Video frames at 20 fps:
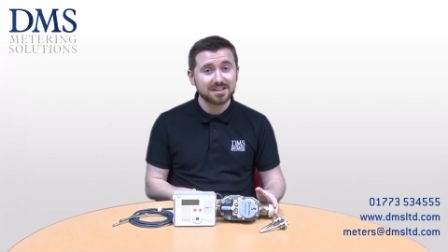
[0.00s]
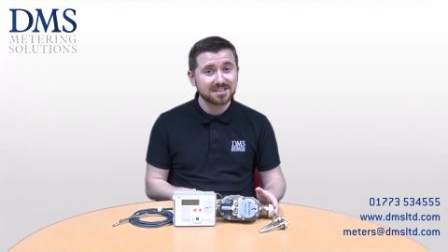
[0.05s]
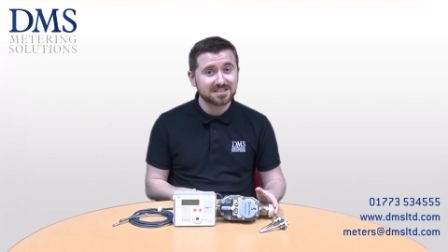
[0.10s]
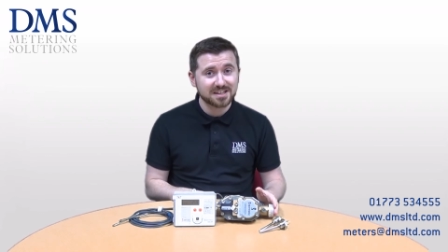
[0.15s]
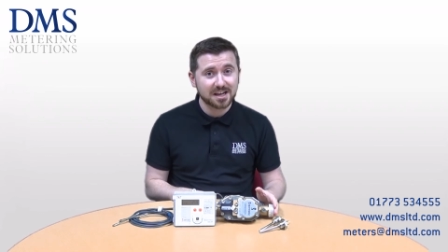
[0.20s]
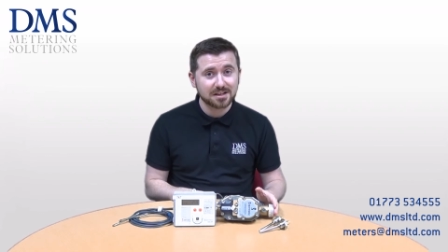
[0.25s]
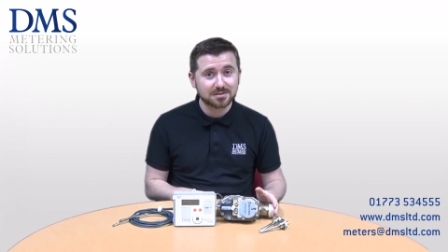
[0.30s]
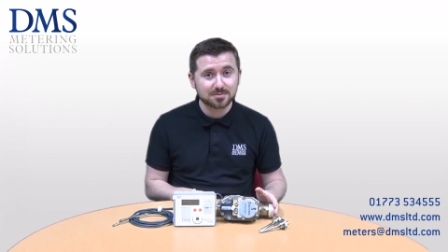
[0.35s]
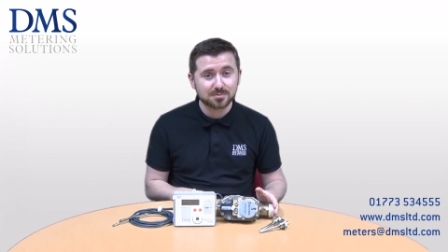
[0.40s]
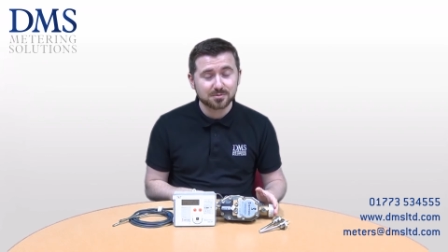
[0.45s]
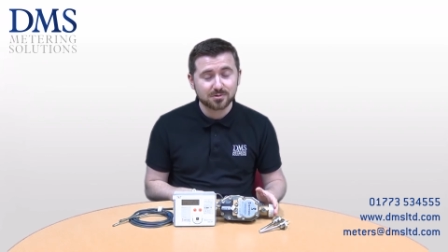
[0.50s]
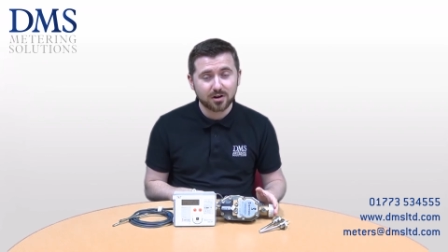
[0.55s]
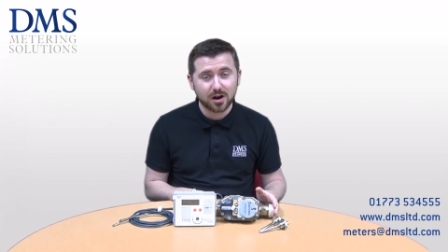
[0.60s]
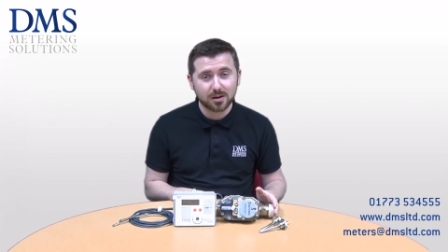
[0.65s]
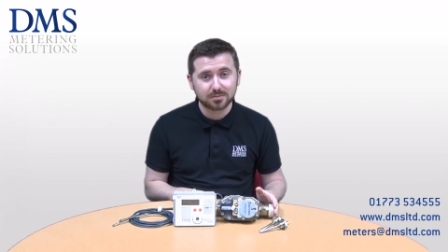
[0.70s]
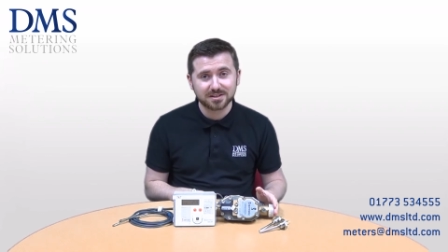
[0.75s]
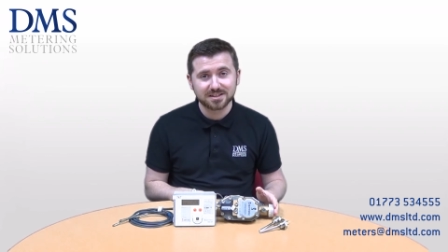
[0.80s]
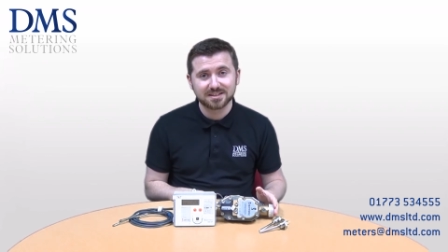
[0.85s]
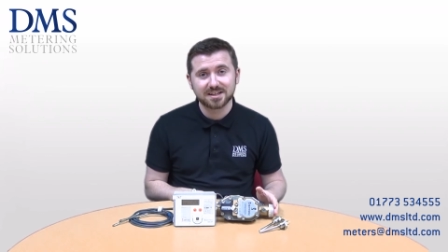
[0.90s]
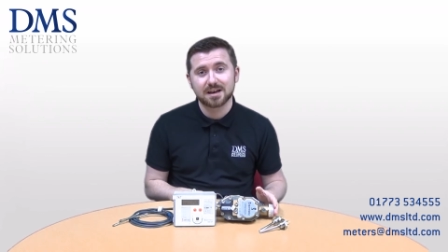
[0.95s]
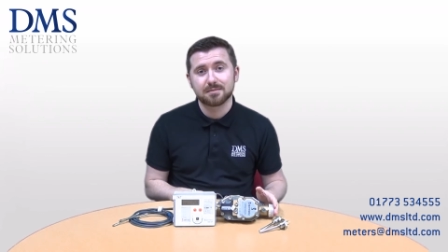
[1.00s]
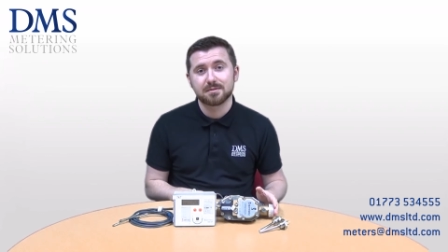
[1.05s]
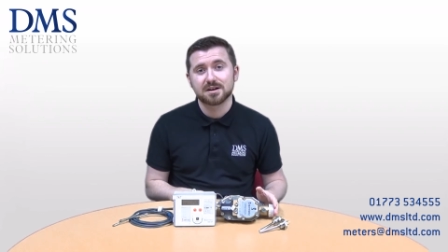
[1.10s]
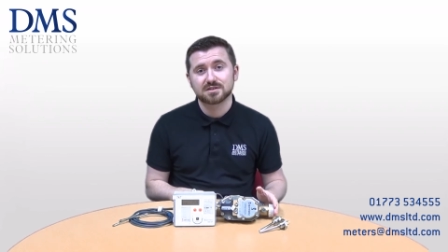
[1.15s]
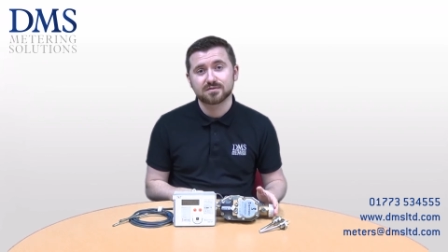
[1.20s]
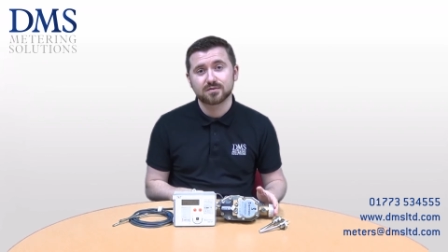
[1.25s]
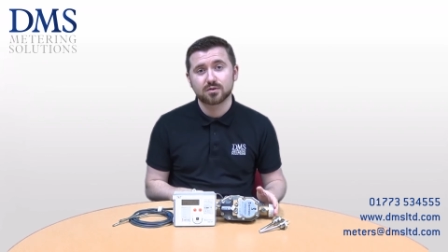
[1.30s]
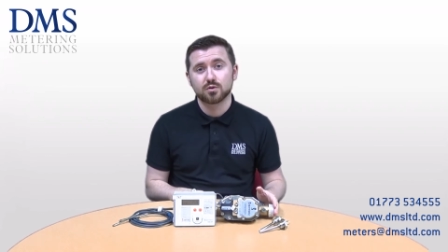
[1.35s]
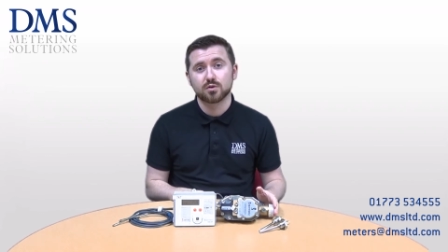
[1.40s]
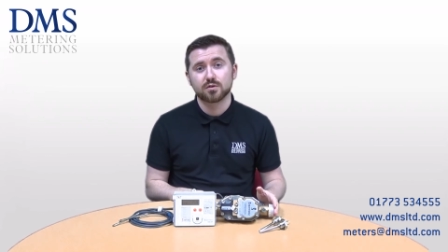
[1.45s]
please stay subscribed to
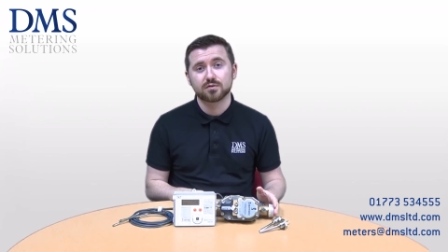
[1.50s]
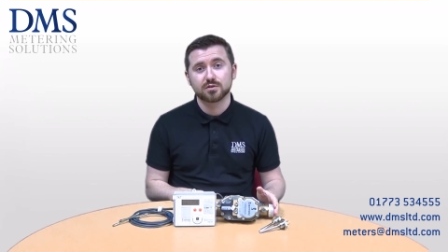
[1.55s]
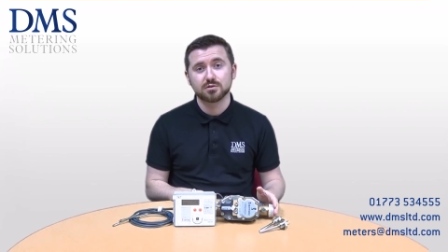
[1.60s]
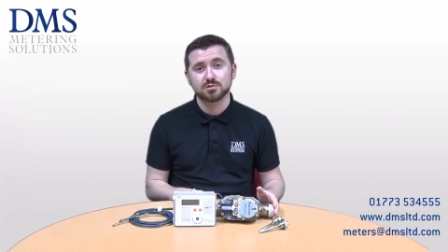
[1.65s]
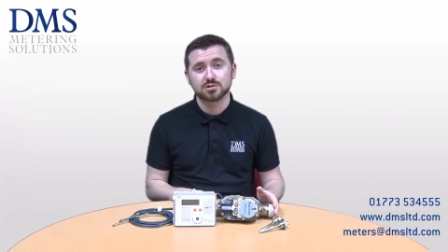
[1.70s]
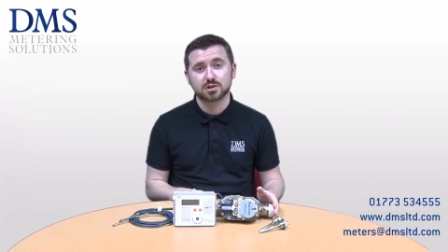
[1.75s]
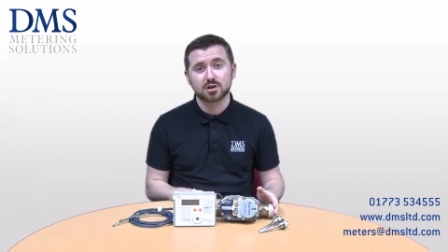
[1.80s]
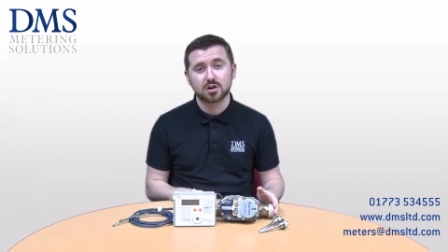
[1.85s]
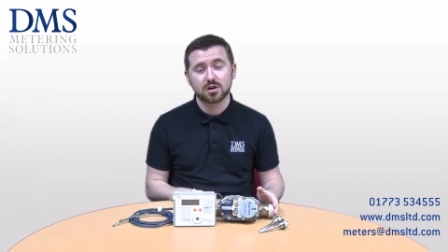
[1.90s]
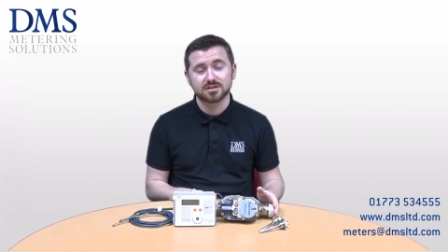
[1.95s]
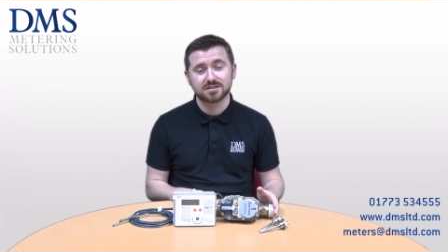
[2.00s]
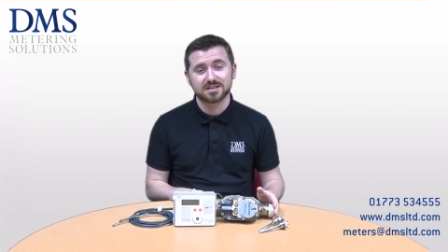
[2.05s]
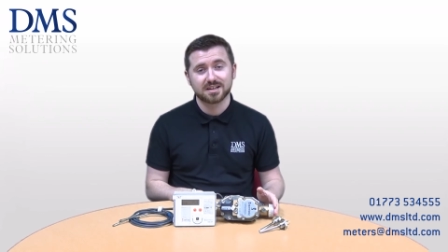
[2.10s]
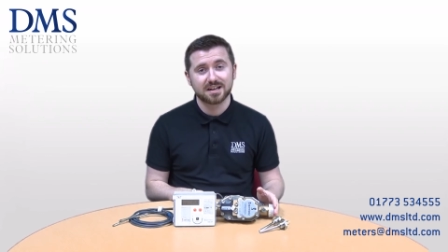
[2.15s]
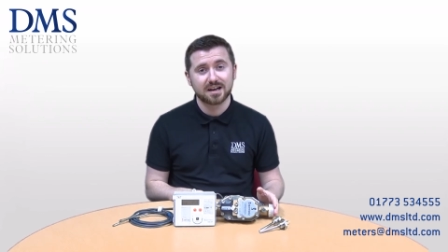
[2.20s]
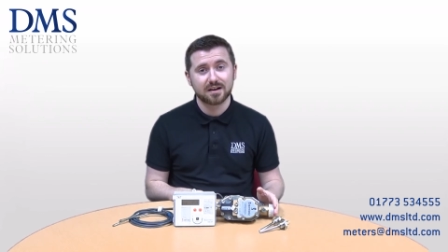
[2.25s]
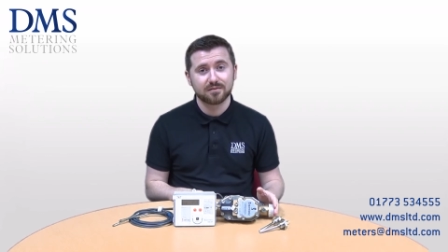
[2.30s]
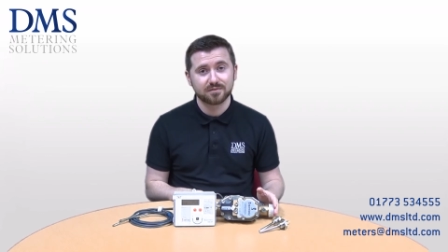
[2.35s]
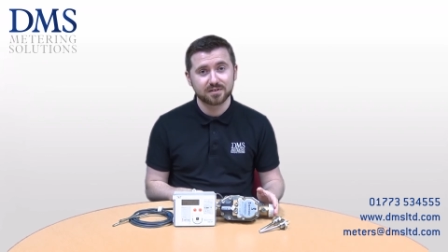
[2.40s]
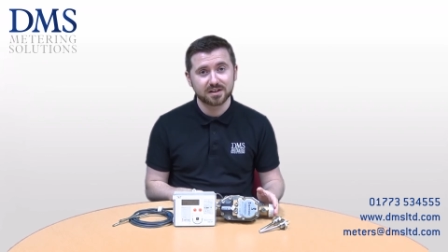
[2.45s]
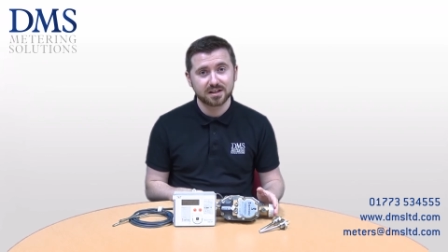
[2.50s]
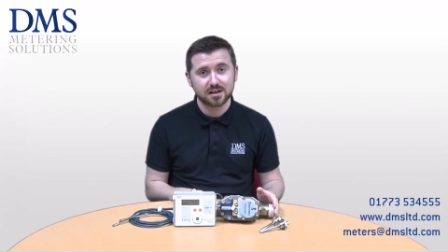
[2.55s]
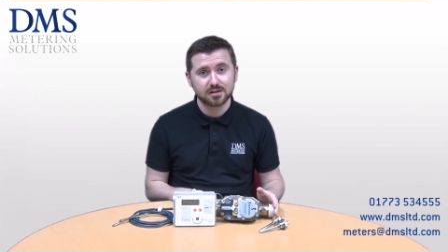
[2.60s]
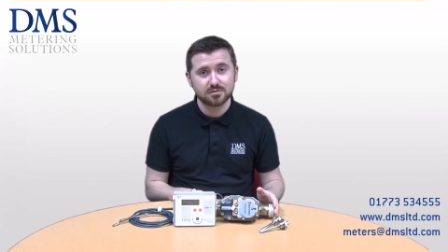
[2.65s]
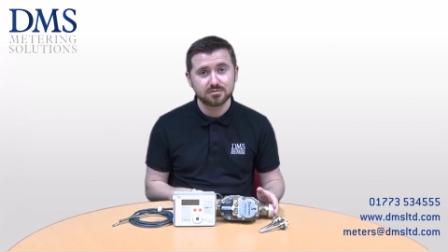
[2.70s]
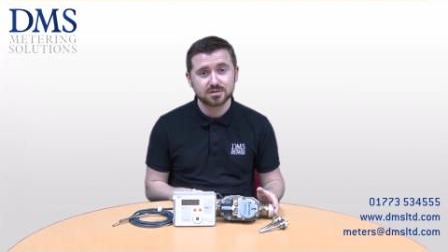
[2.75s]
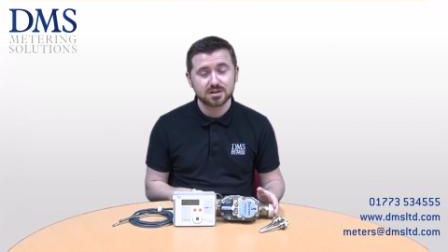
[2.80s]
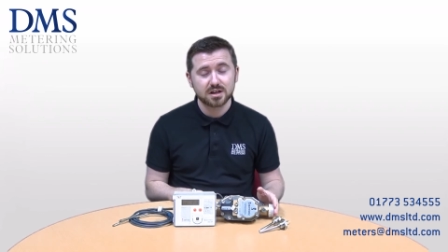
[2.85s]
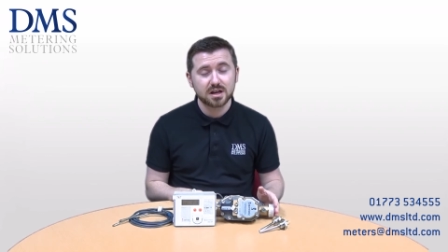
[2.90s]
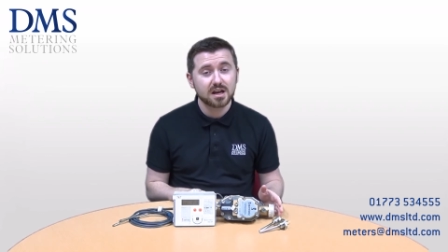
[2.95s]
DMS for all future content and
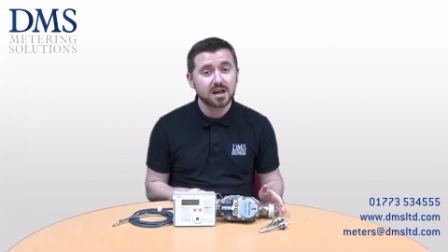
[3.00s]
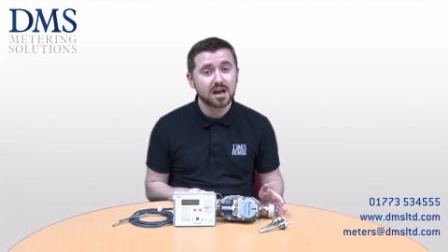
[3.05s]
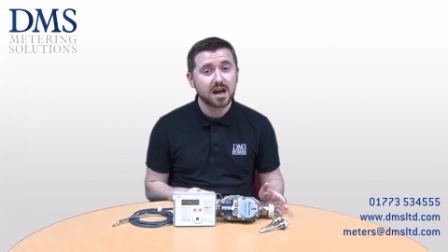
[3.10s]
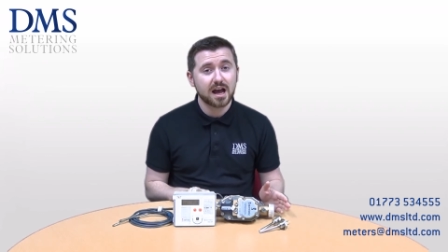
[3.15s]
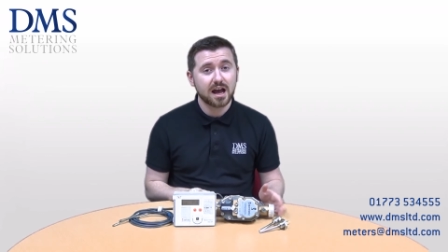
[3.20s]
videos,